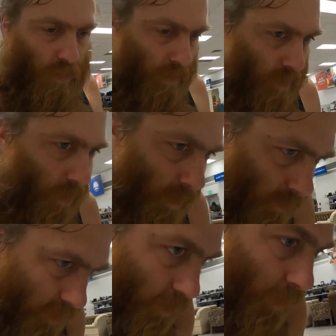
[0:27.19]
thrift store
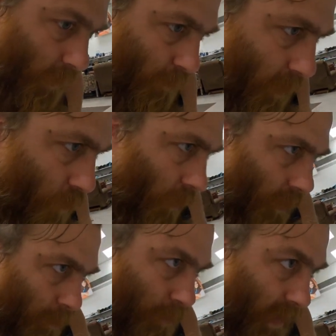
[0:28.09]
used to really be one of
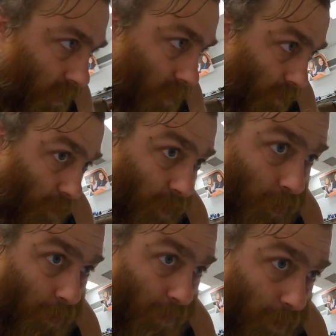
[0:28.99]
the best for
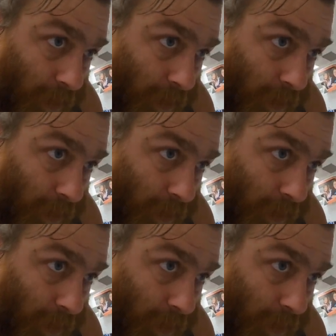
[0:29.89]
super